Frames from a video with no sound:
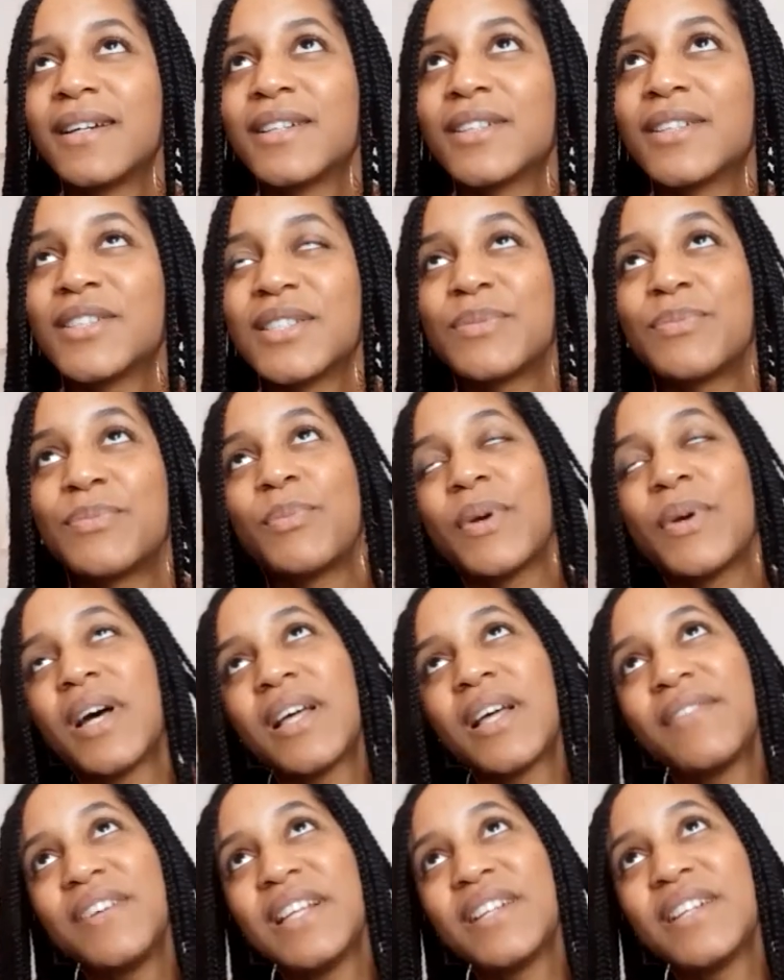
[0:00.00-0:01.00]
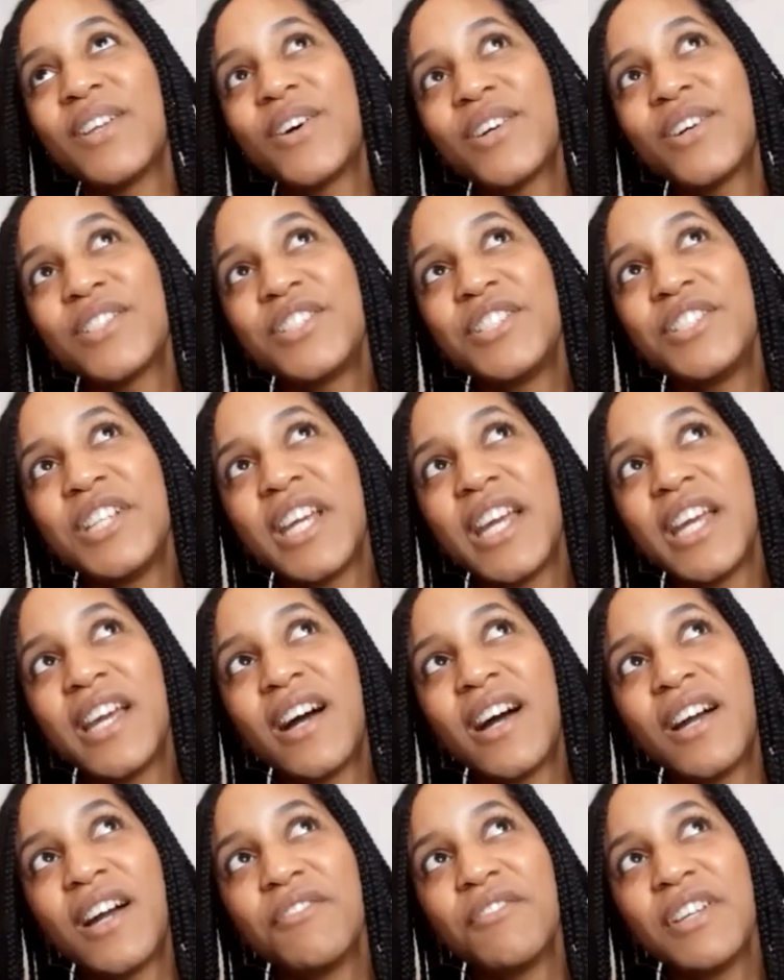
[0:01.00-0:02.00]
because I think last year
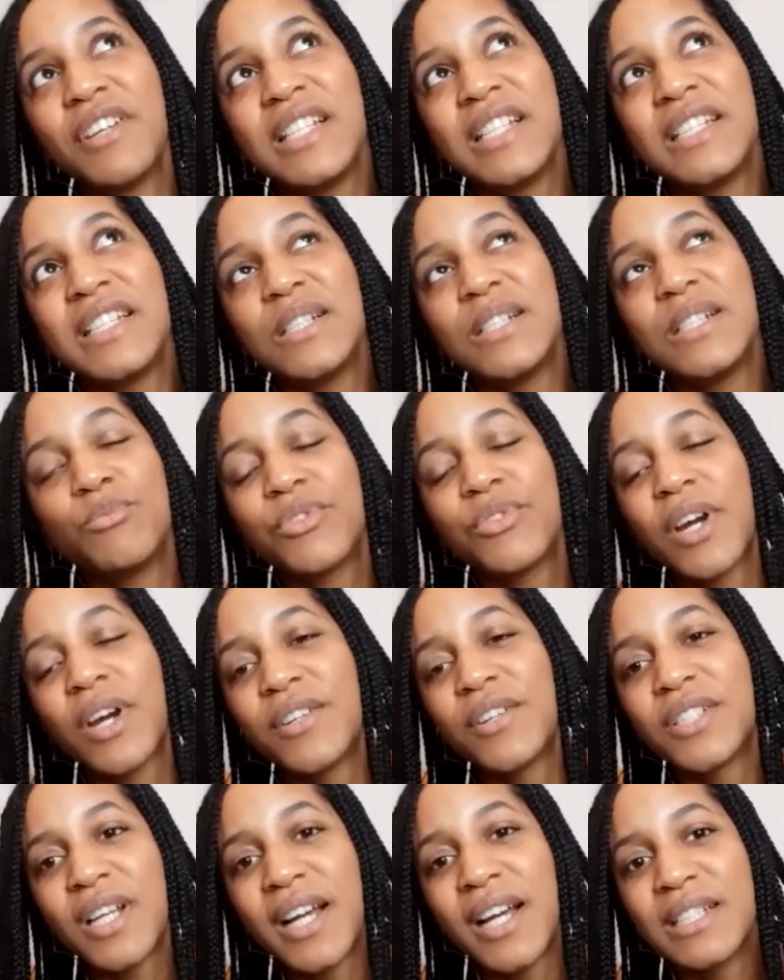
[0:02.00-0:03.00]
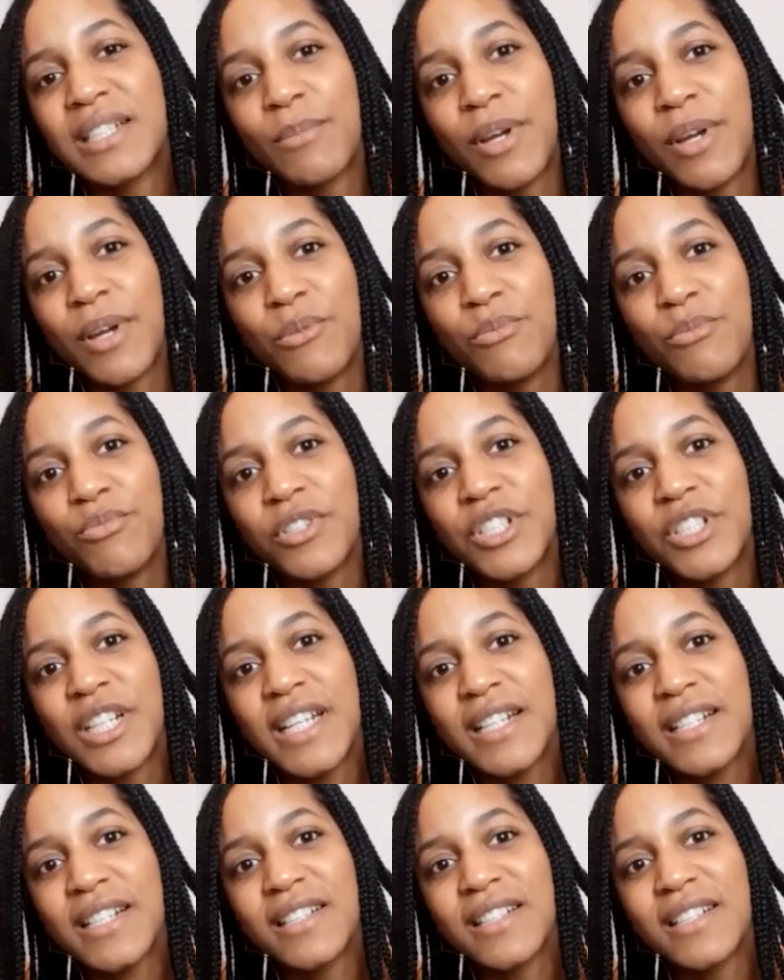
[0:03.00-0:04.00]
I really didn't prioritize my own
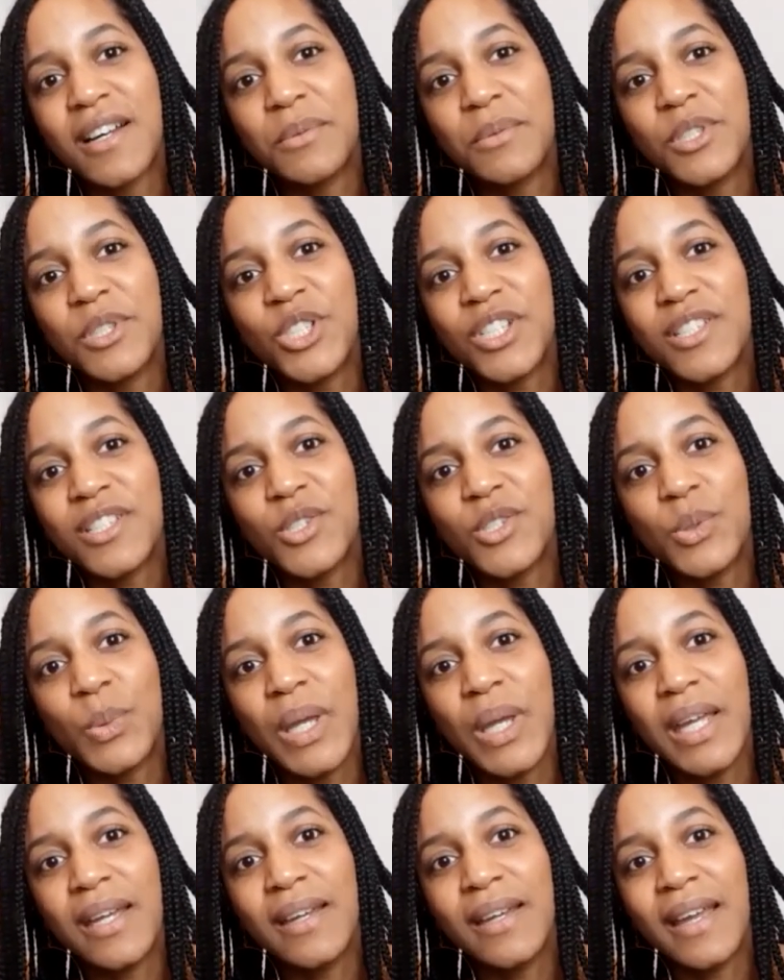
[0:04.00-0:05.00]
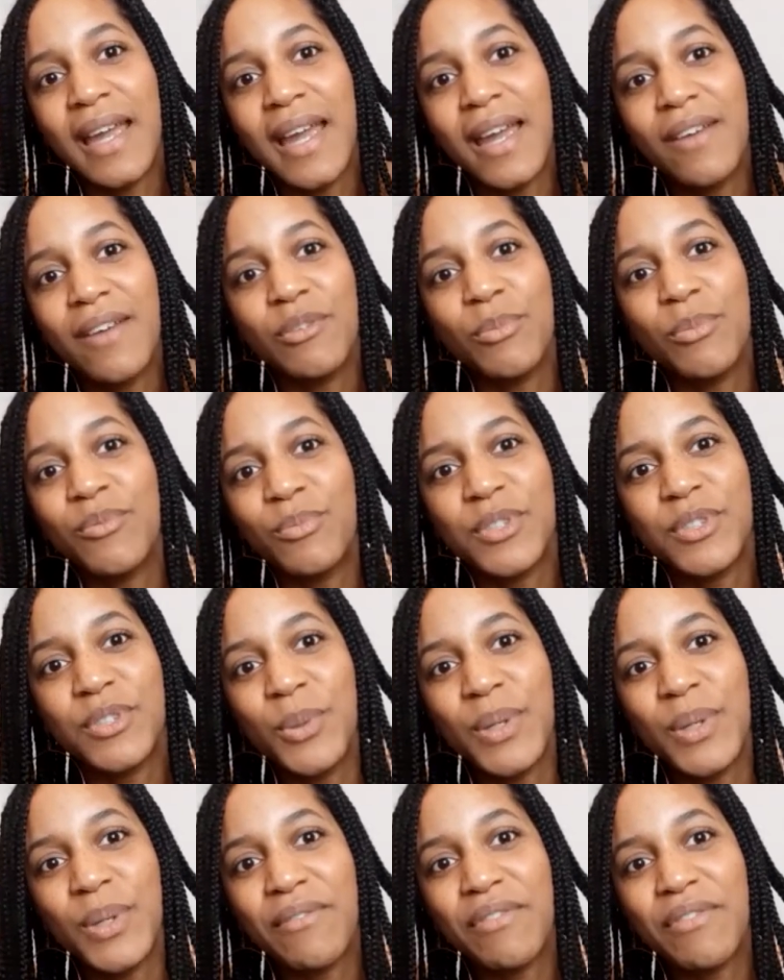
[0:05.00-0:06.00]
projects, and I was just doing
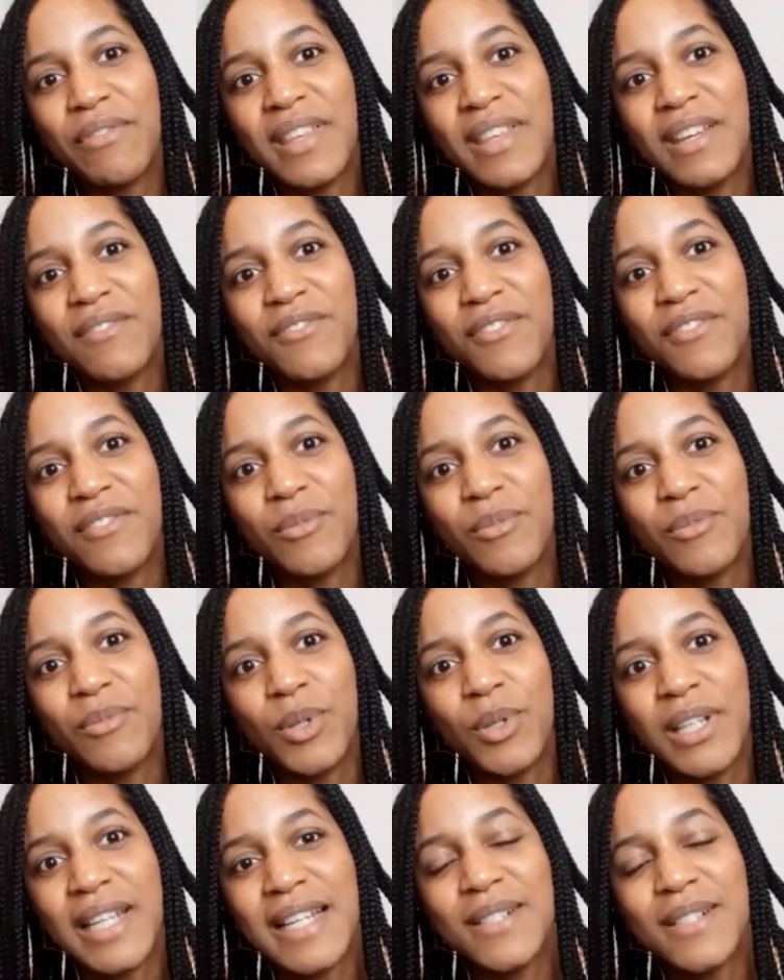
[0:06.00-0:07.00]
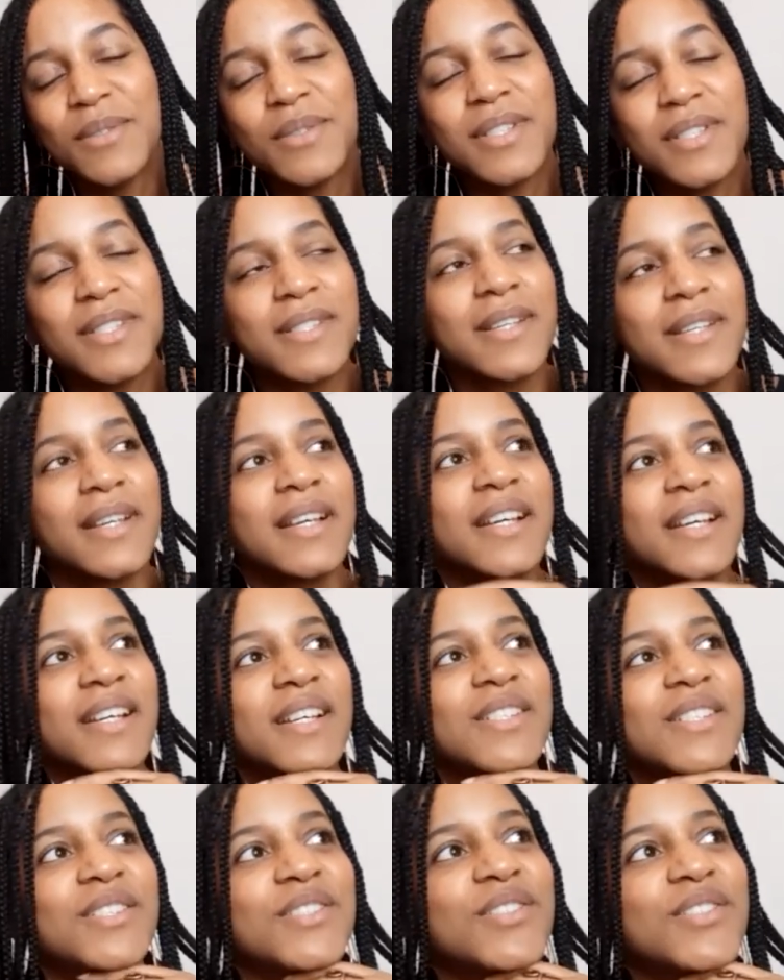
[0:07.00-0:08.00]
everything for everybody else.
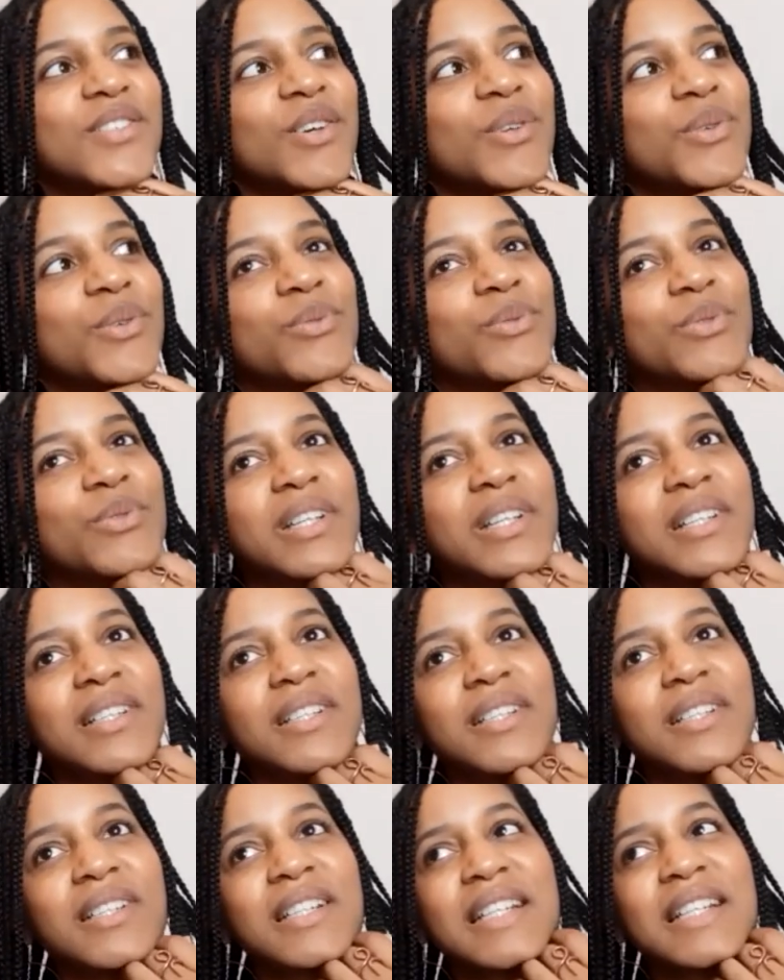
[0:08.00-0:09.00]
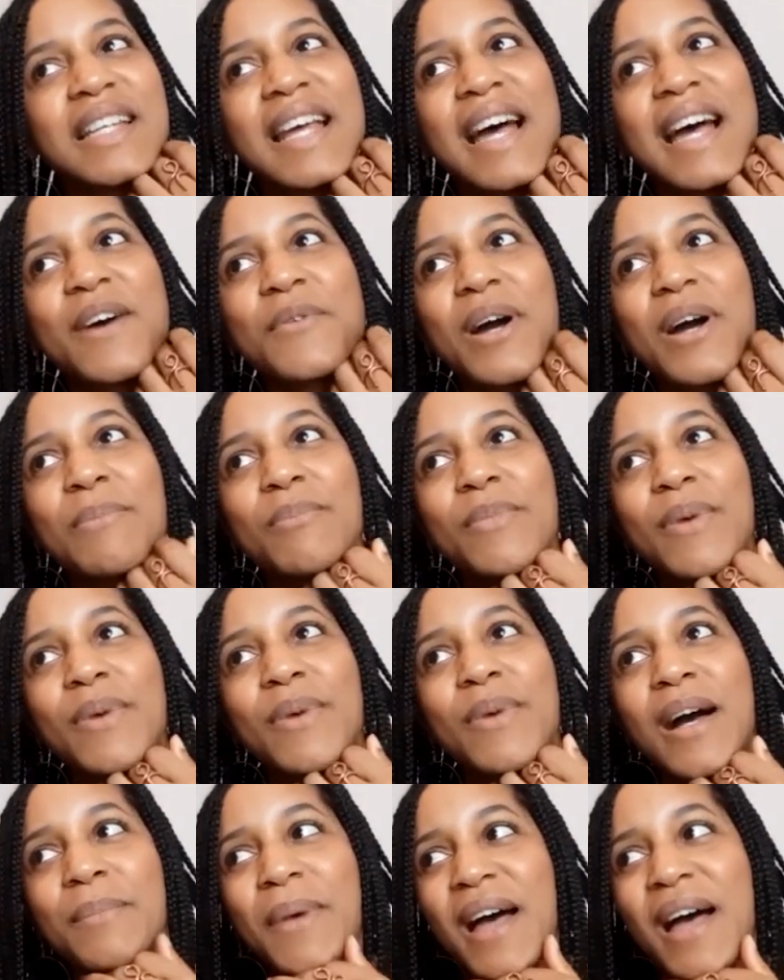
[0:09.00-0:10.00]
So now
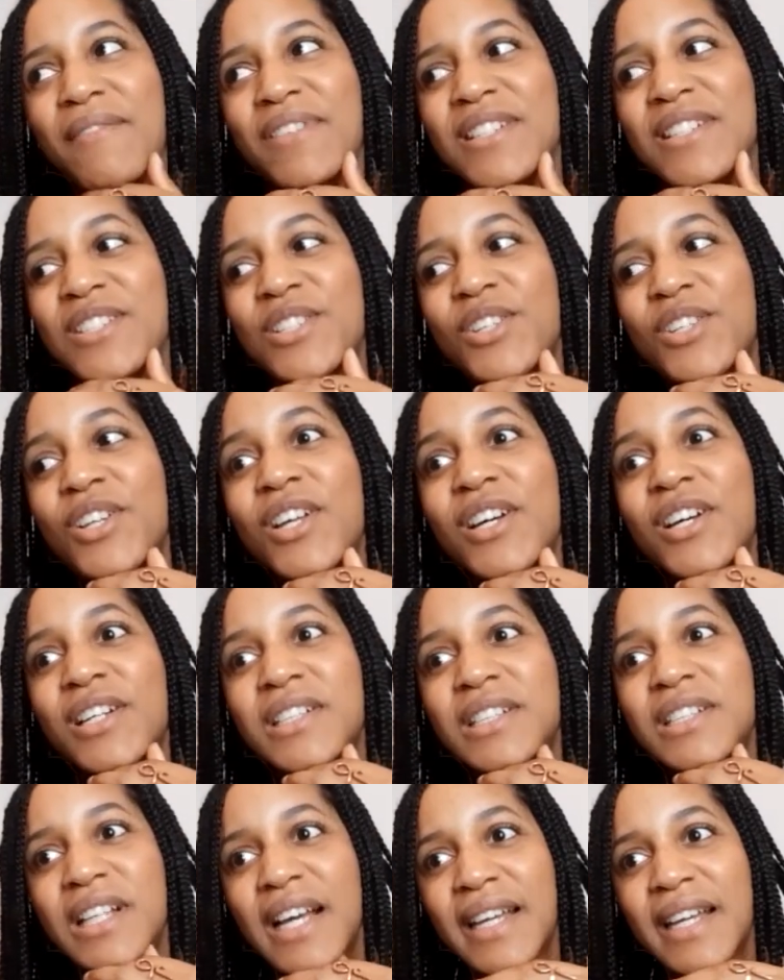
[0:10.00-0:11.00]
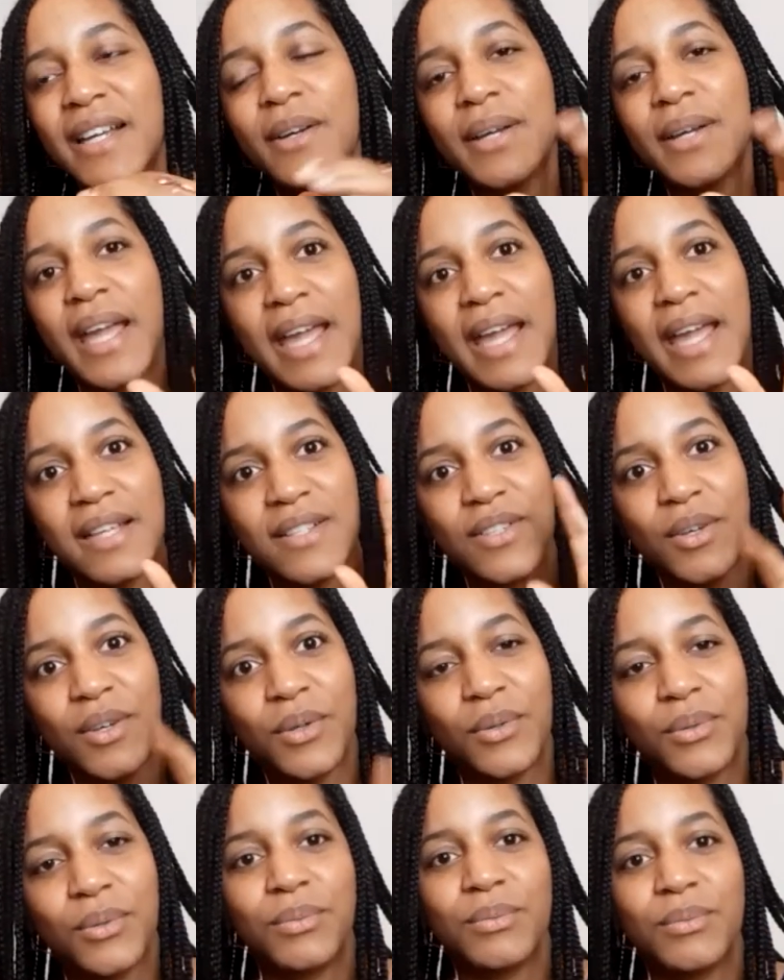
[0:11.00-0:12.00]
I'm having to learn, like, okay,
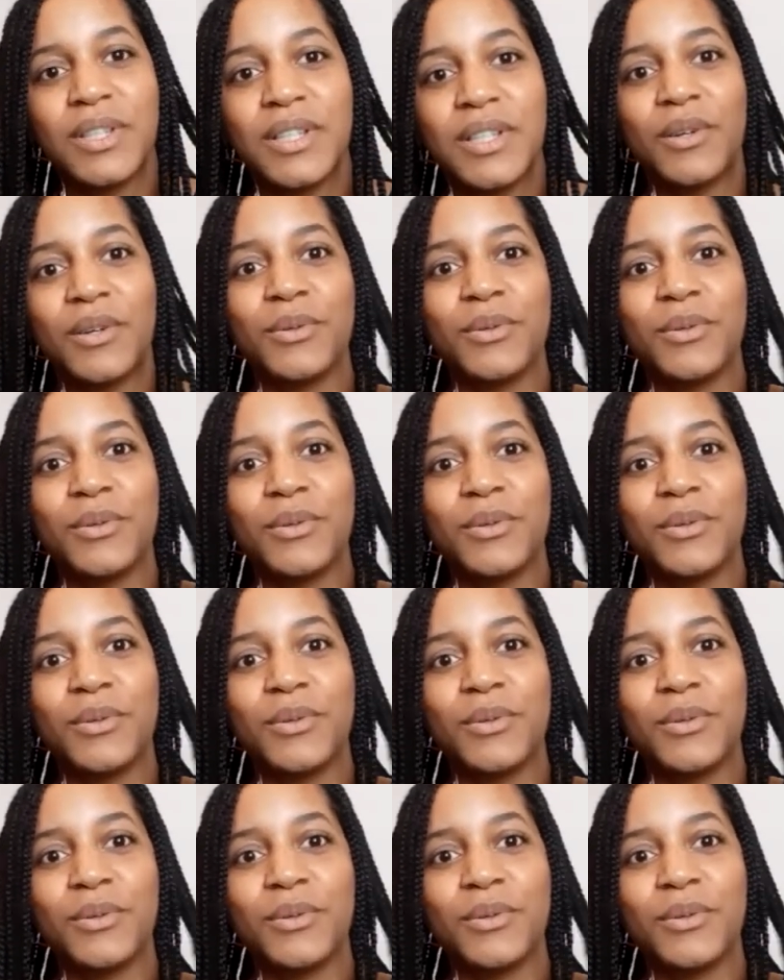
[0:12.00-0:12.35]
so you